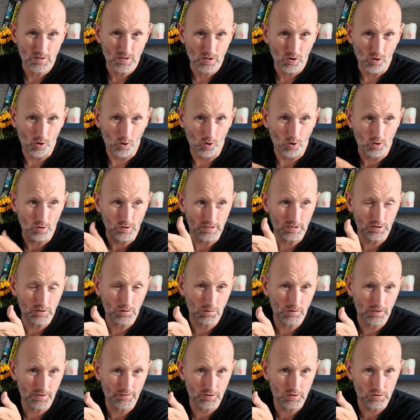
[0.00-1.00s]
Or
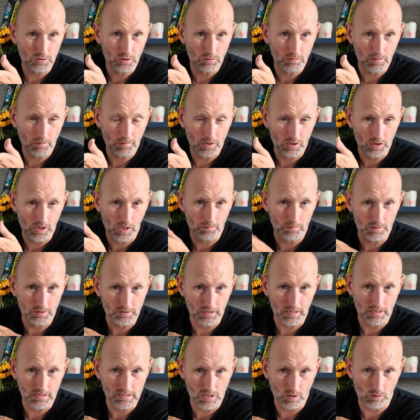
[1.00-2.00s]
equally, if you're doing maybe a couple of
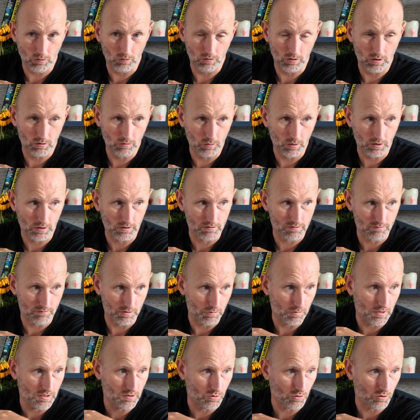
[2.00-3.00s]
days out, where
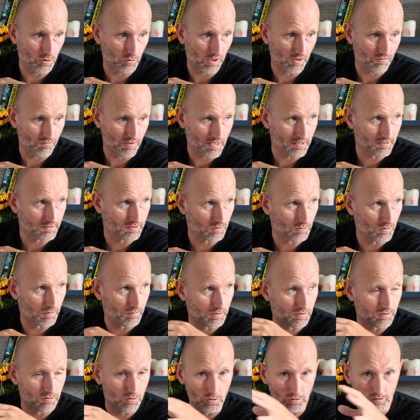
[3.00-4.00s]
we do quite regularly, we
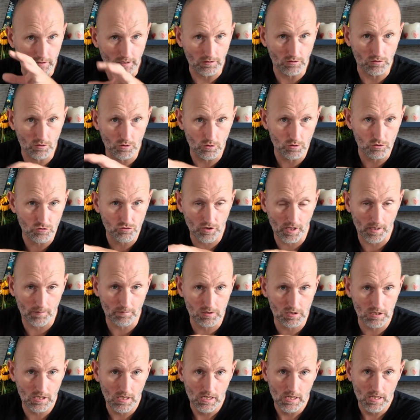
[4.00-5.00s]
do like 2
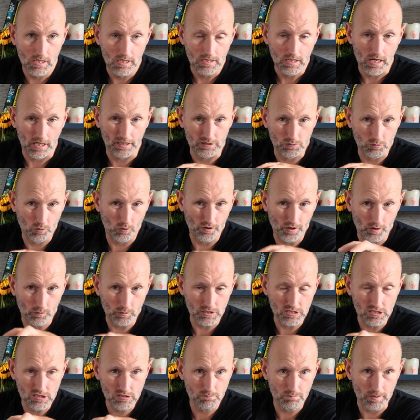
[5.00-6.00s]
trips, and you want a
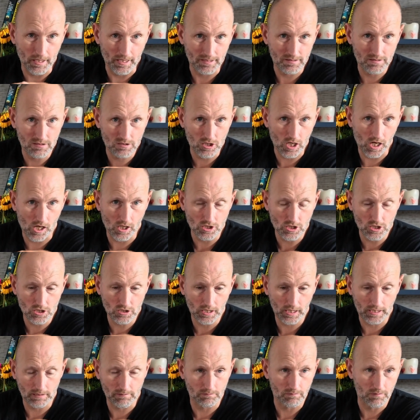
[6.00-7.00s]
wee bit of charging
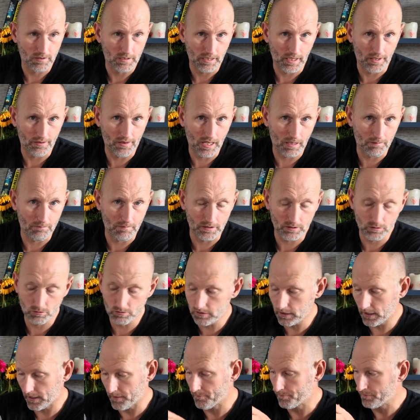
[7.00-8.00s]
time in that middle
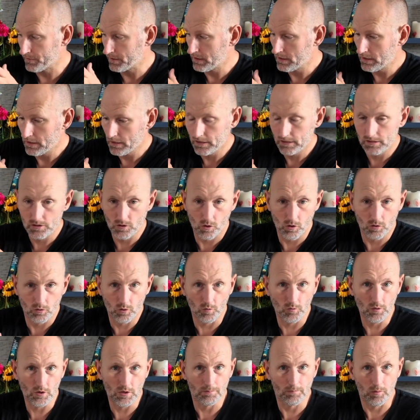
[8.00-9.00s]
time, you know,
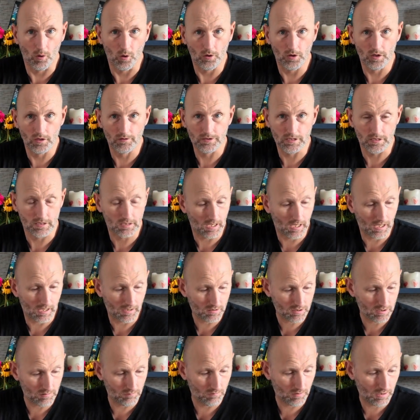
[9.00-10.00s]
over the bonnet of your car or
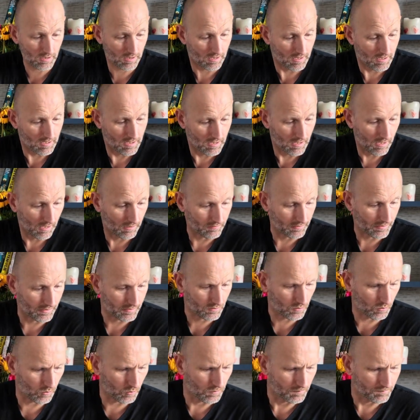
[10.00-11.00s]
something like that, and let it
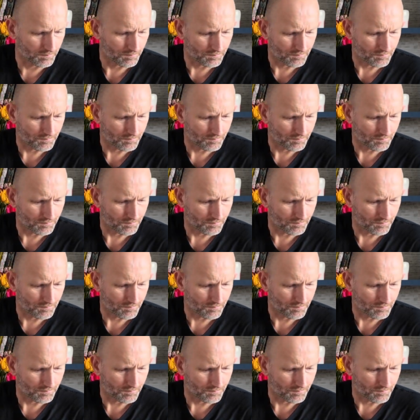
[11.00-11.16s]
go.